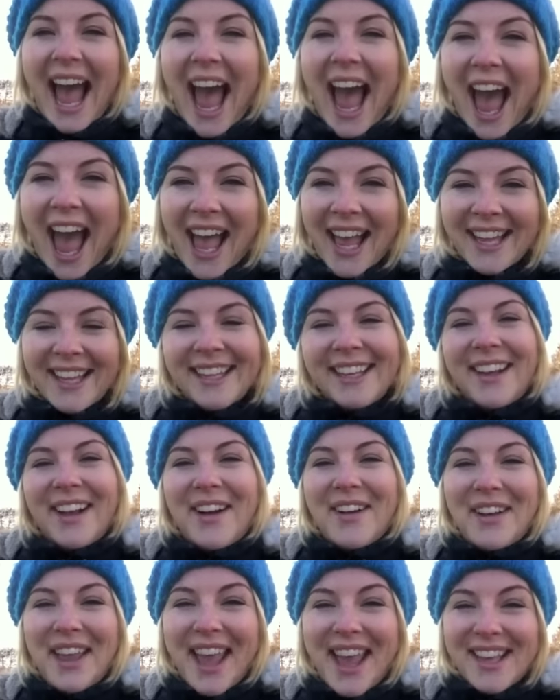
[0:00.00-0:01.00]
Ha.
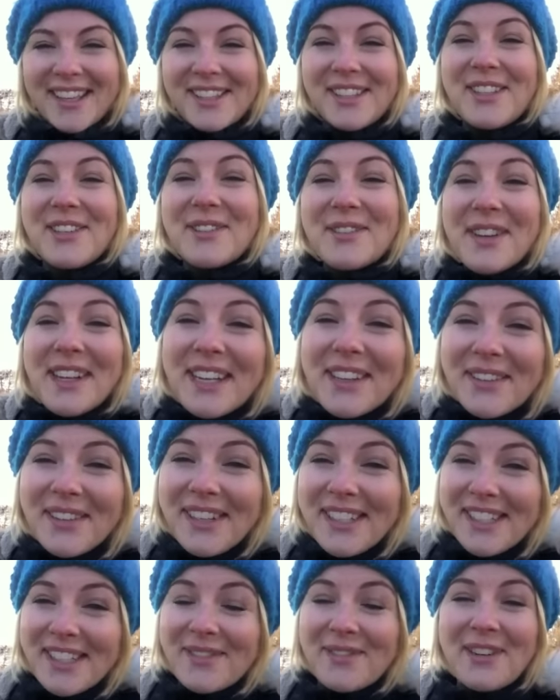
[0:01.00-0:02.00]
Okay, so the real
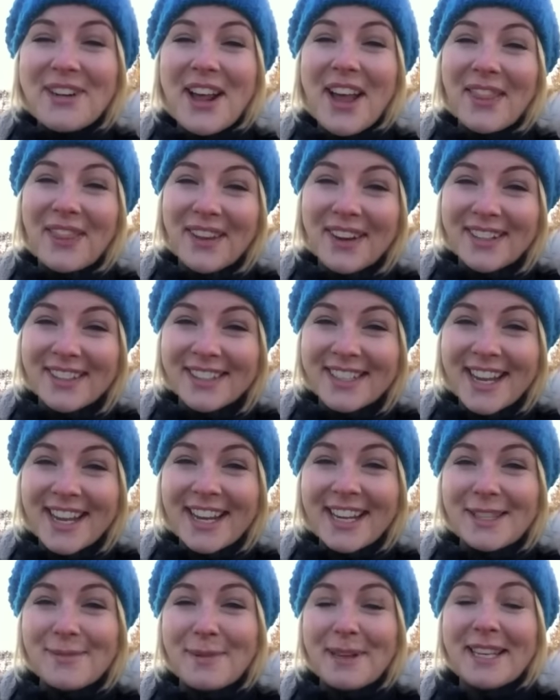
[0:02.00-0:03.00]
reason we're not there
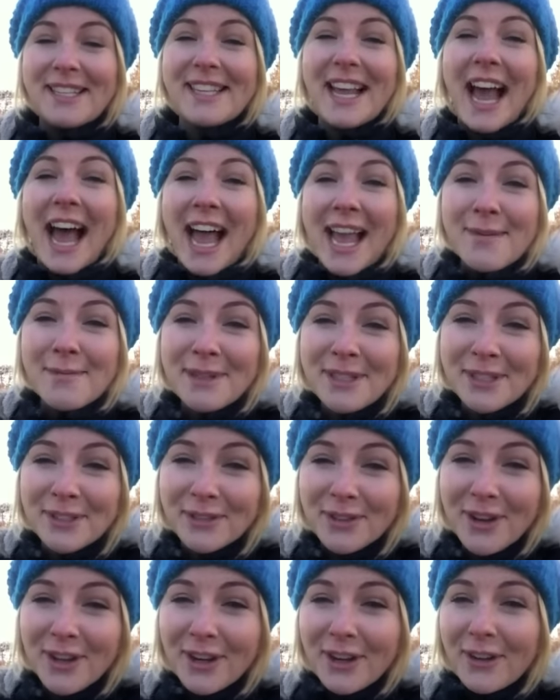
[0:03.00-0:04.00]
tonight is because I'm in
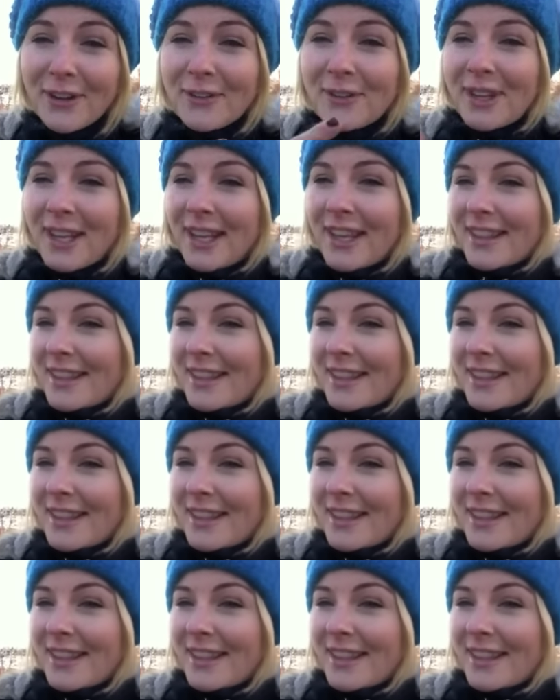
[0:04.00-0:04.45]
Toronto.